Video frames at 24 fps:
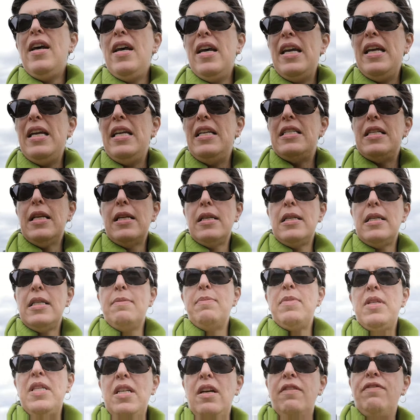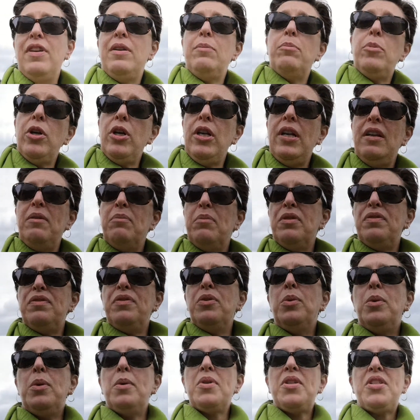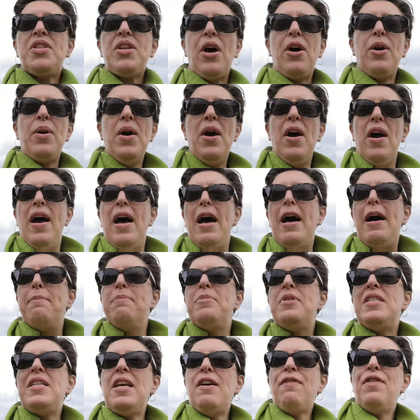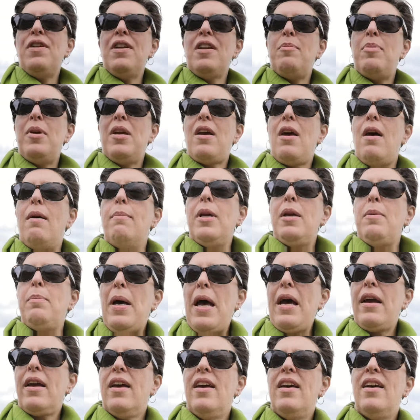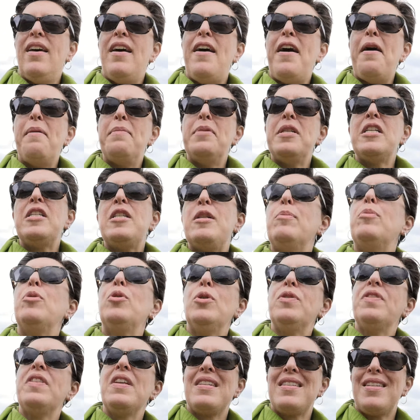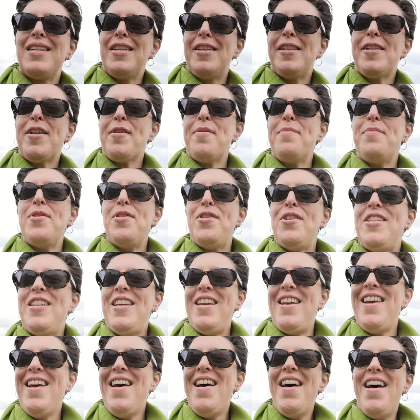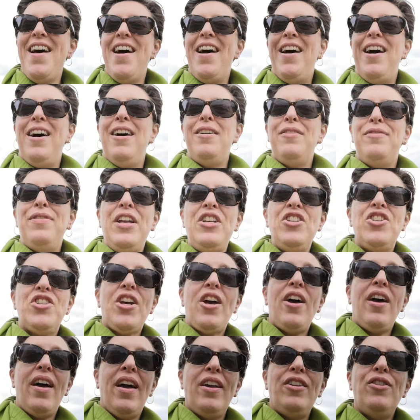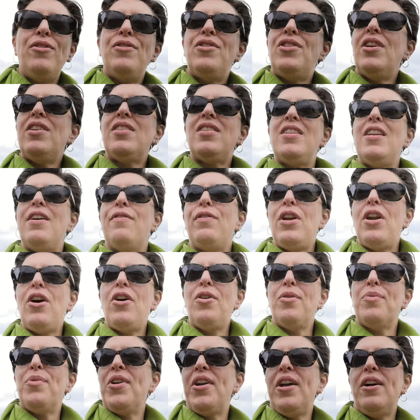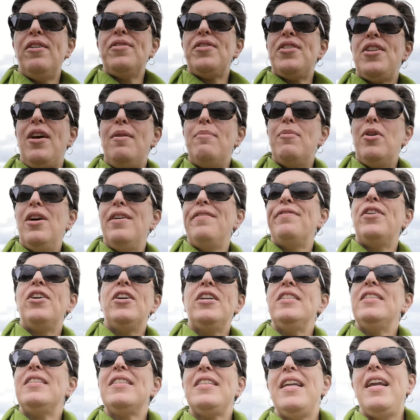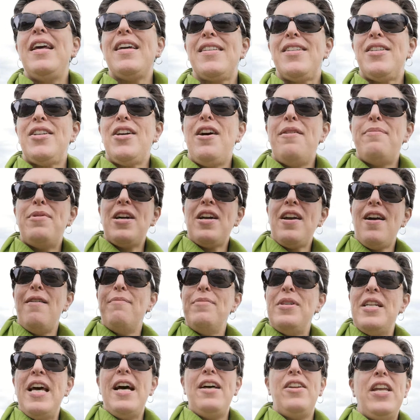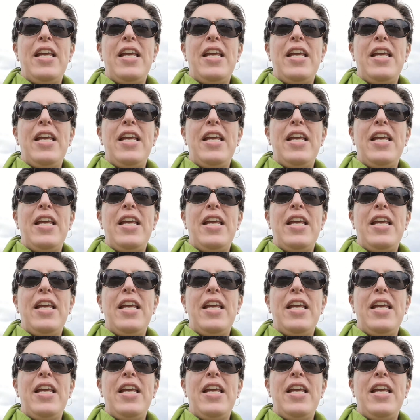He'd done some stuff in Berlin before, so definitely be coming back to support this little community venture, and you just never know what else I might find the next time I come down